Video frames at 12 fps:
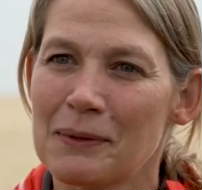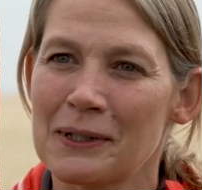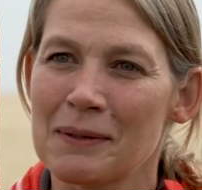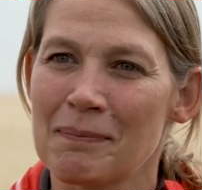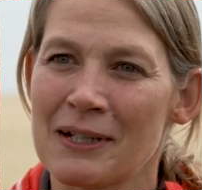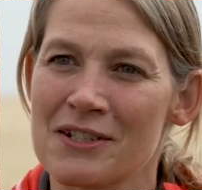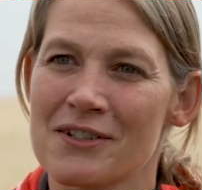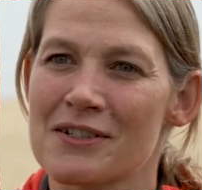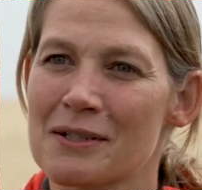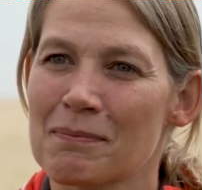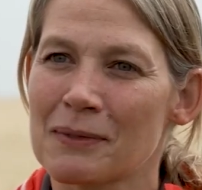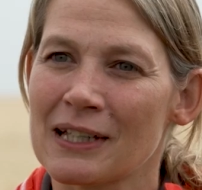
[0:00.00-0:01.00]
put
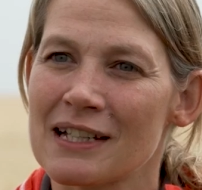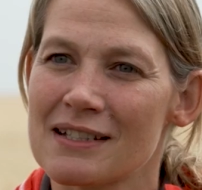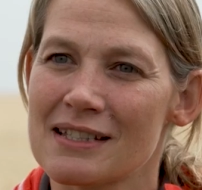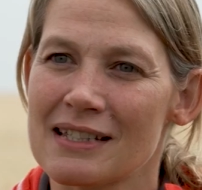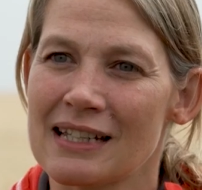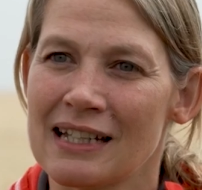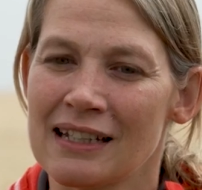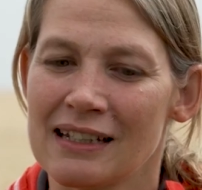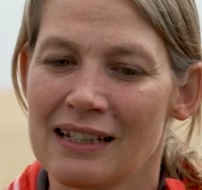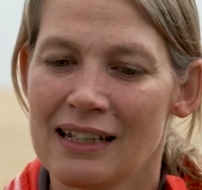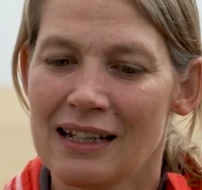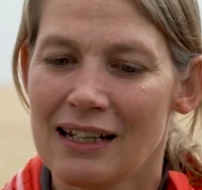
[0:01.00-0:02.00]
measures in place that
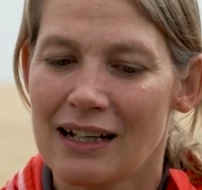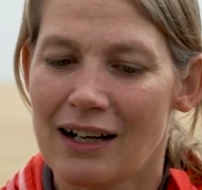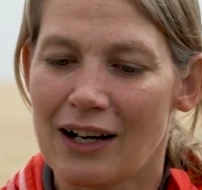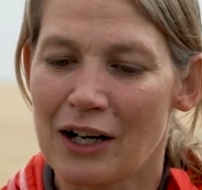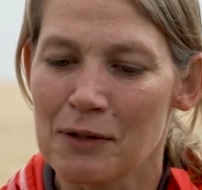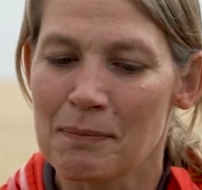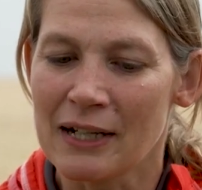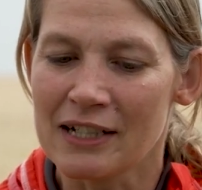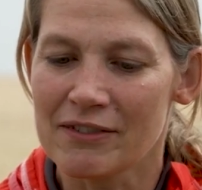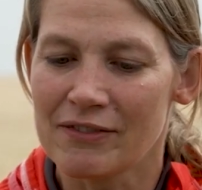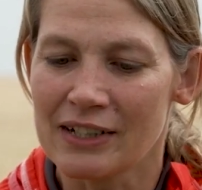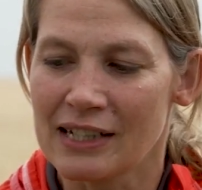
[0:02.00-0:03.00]
are
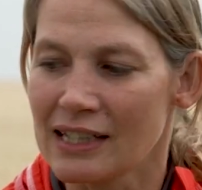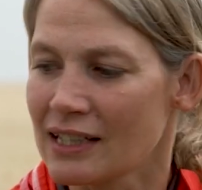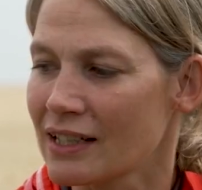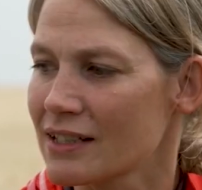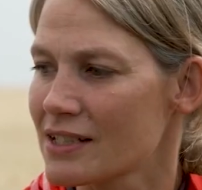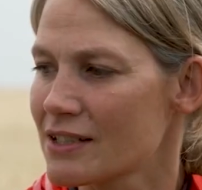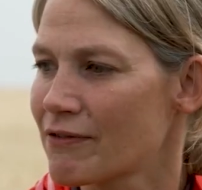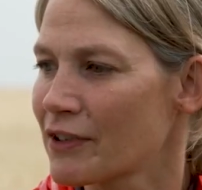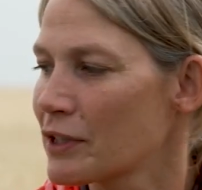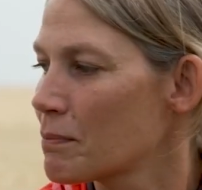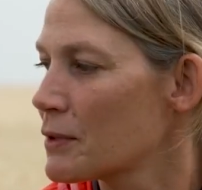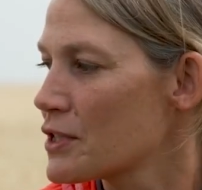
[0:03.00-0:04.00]
benefiting us for
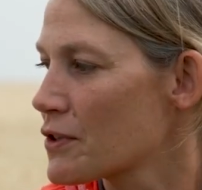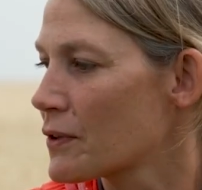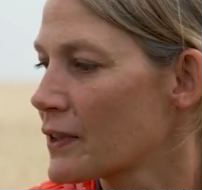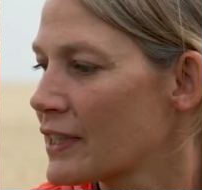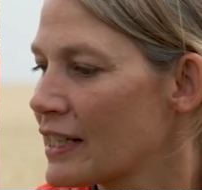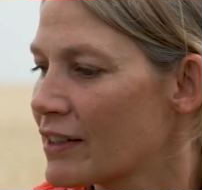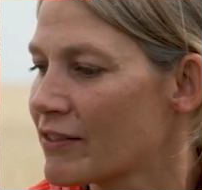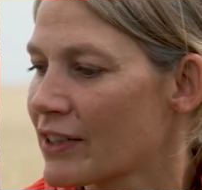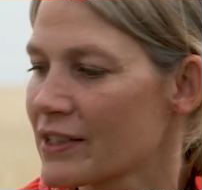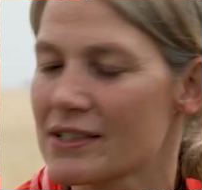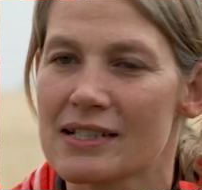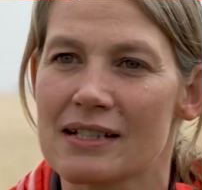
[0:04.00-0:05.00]
the majority of
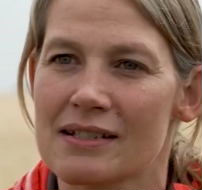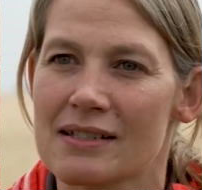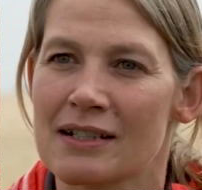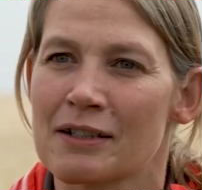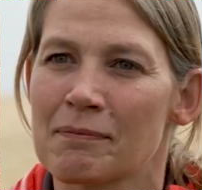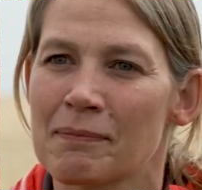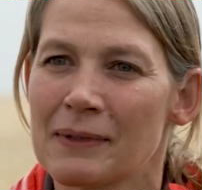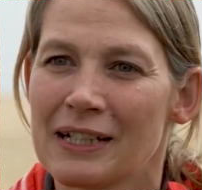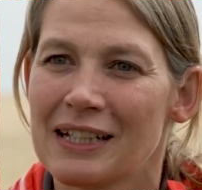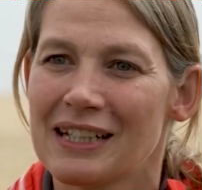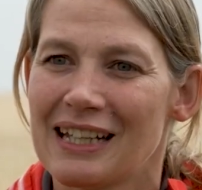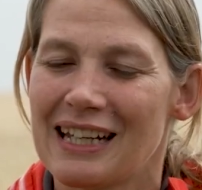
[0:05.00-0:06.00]
our system,
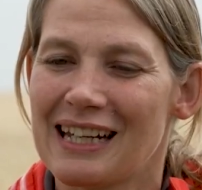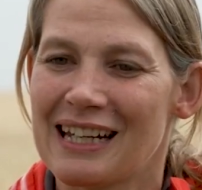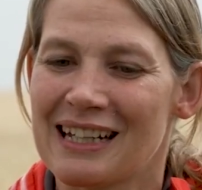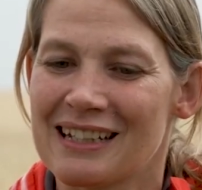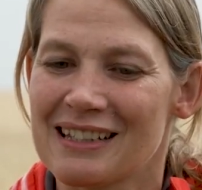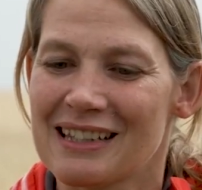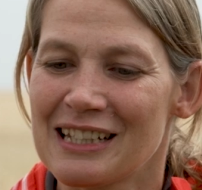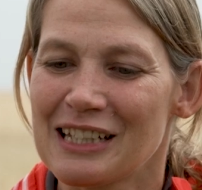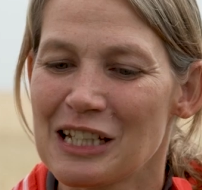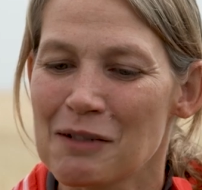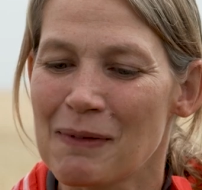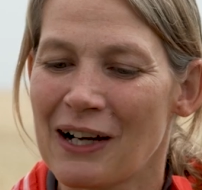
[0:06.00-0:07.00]
and
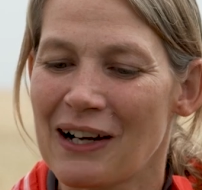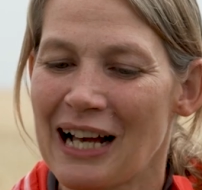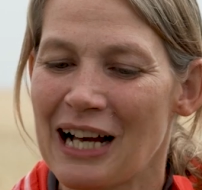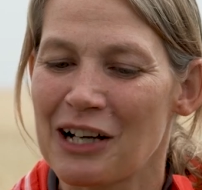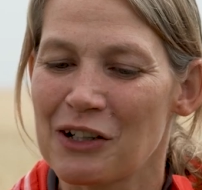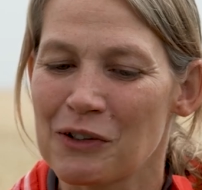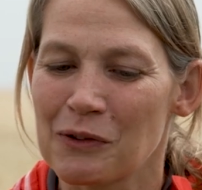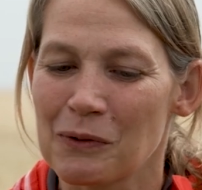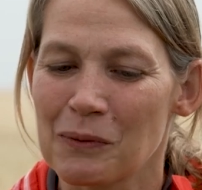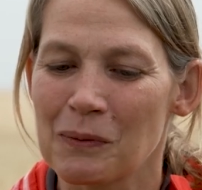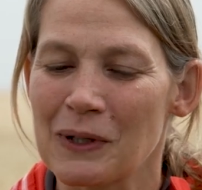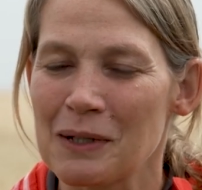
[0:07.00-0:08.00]
thinking about how
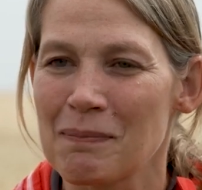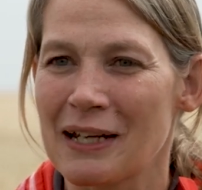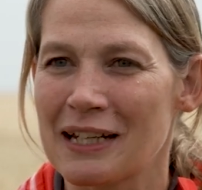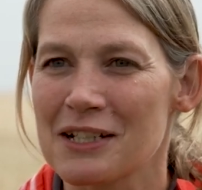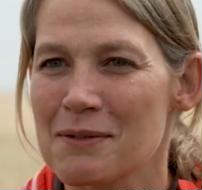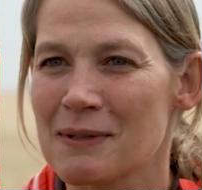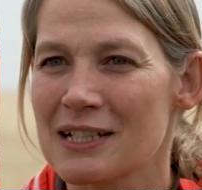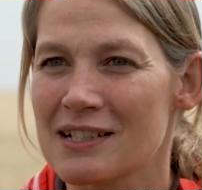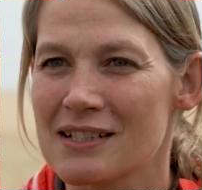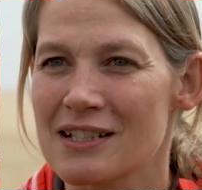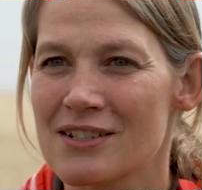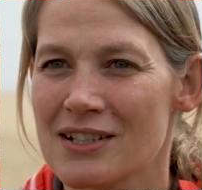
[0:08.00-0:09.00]
one management
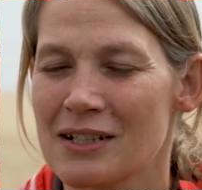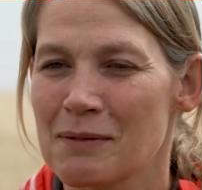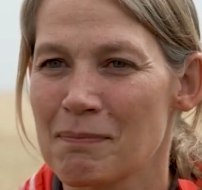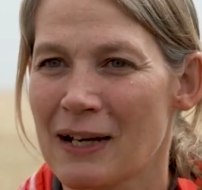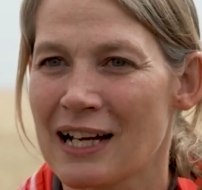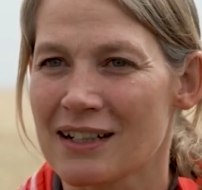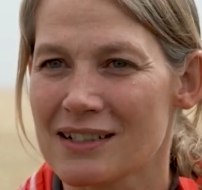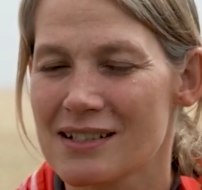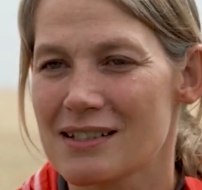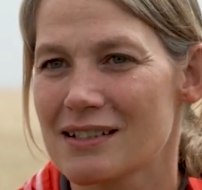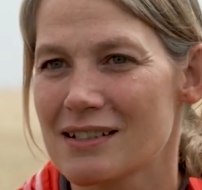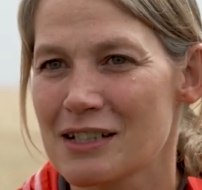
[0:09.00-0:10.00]
decision
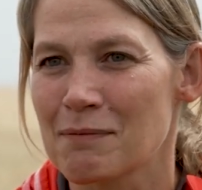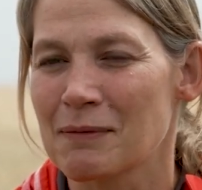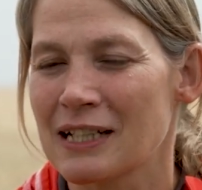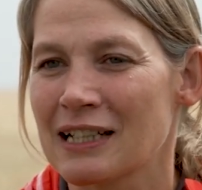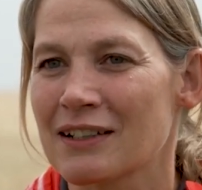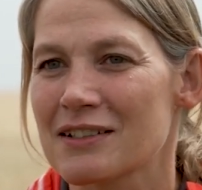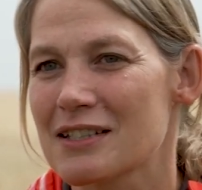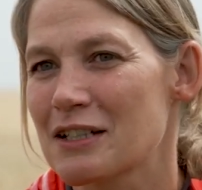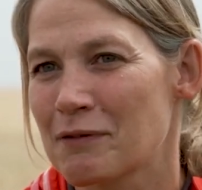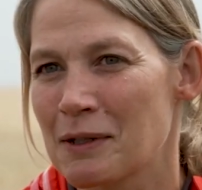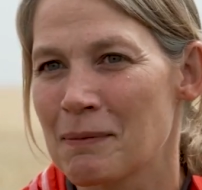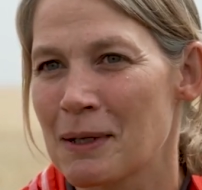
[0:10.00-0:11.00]
impacts something else
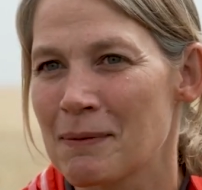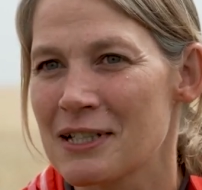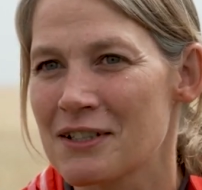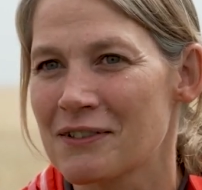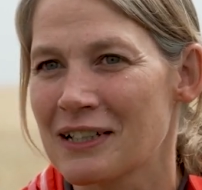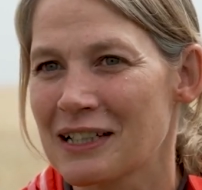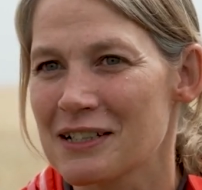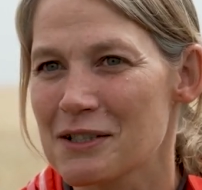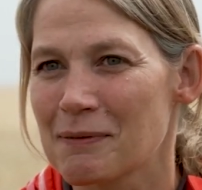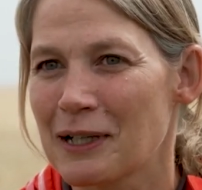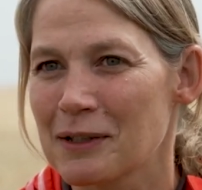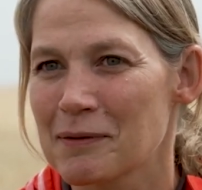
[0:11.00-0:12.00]
that we may be doing
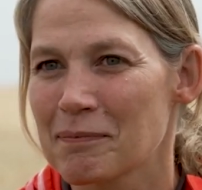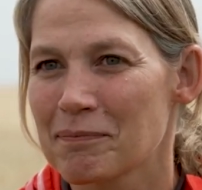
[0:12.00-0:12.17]
as well.